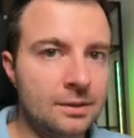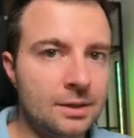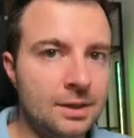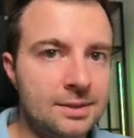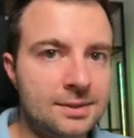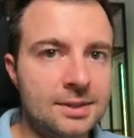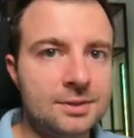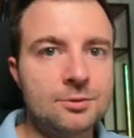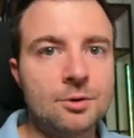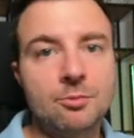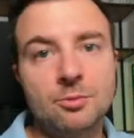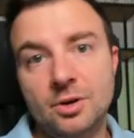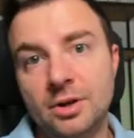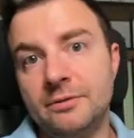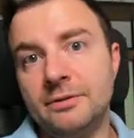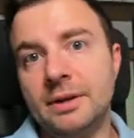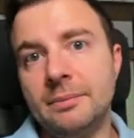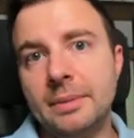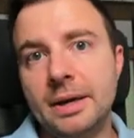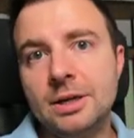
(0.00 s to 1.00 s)
And since we
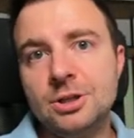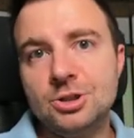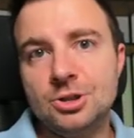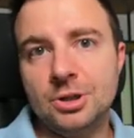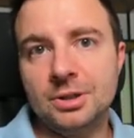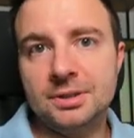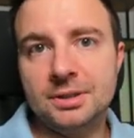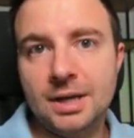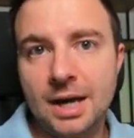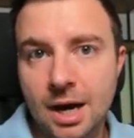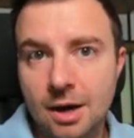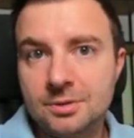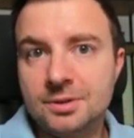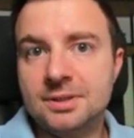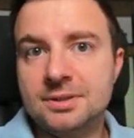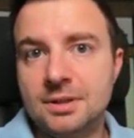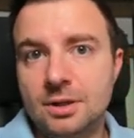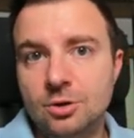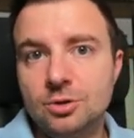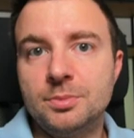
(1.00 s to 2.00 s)
briefly mentioned how
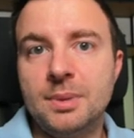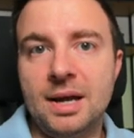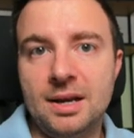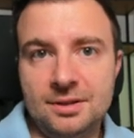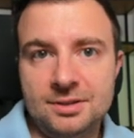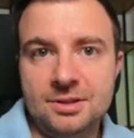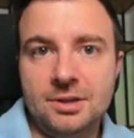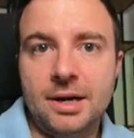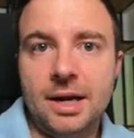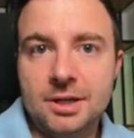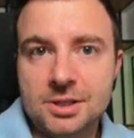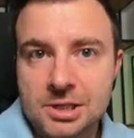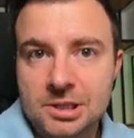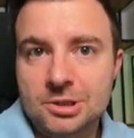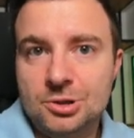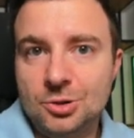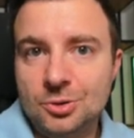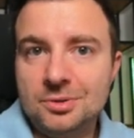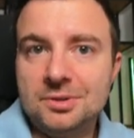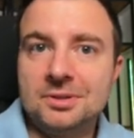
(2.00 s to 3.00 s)
does the load balancer
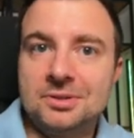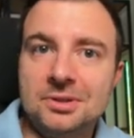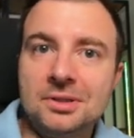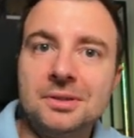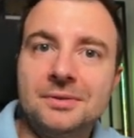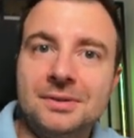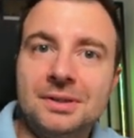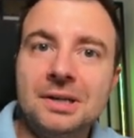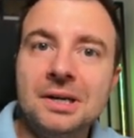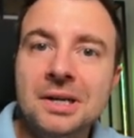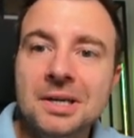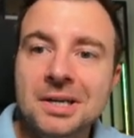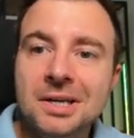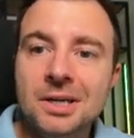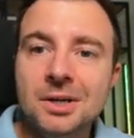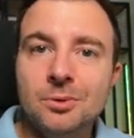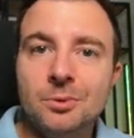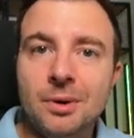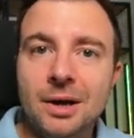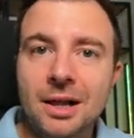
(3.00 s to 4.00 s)
actually choose a server,
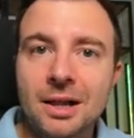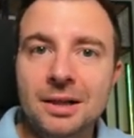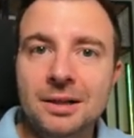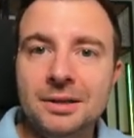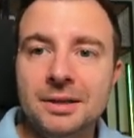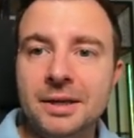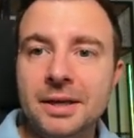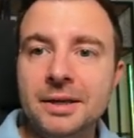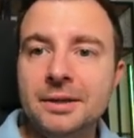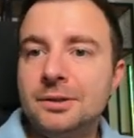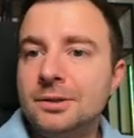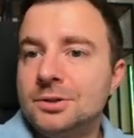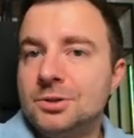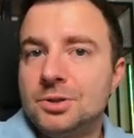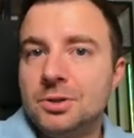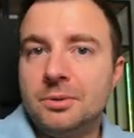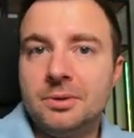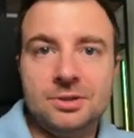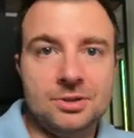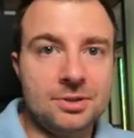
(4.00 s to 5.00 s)
well, it
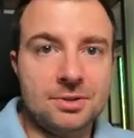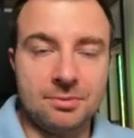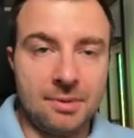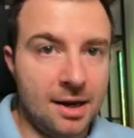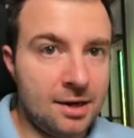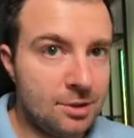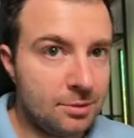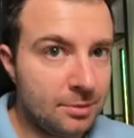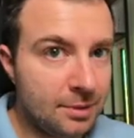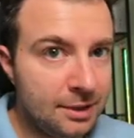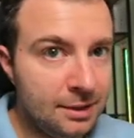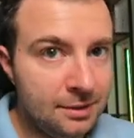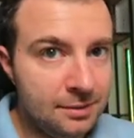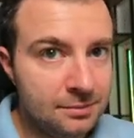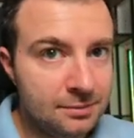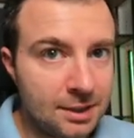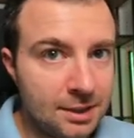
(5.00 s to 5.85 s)
could do it just randomly.